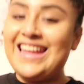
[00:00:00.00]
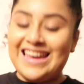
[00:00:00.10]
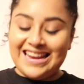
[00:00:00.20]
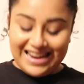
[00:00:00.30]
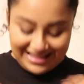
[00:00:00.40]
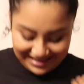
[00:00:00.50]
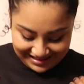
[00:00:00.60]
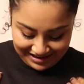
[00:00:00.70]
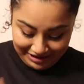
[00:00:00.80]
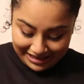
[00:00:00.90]
and I
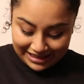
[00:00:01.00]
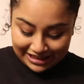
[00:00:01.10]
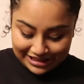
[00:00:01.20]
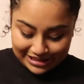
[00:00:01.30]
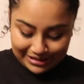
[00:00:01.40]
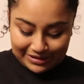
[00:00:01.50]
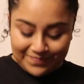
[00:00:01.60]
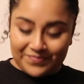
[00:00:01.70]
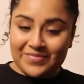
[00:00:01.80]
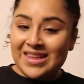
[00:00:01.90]
liked how it looks, so
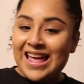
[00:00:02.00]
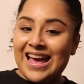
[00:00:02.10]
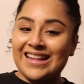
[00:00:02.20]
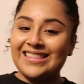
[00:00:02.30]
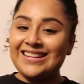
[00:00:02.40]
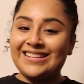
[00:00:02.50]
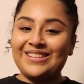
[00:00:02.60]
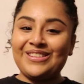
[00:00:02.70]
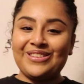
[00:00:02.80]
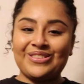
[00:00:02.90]
I think this
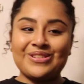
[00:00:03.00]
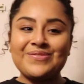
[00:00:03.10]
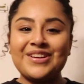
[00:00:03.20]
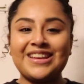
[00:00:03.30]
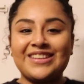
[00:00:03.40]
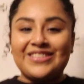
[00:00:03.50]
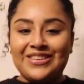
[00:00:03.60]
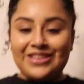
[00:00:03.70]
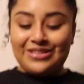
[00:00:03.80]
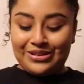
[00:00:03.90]
is super cute
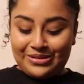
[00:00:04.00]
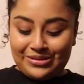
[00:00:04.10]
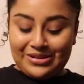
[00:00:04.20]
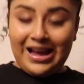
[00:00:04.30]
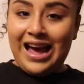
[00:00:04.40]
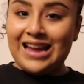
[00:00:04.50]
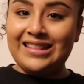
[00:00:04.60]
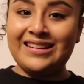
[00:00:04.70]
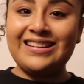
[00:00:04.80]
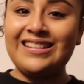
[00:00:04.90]
to do. I
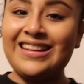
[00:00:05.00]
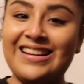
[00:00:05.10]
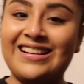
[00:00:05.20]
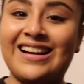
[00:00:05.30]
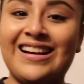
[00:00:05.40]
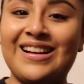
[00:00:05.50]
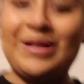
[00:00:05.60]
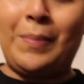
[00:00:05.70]
literally got a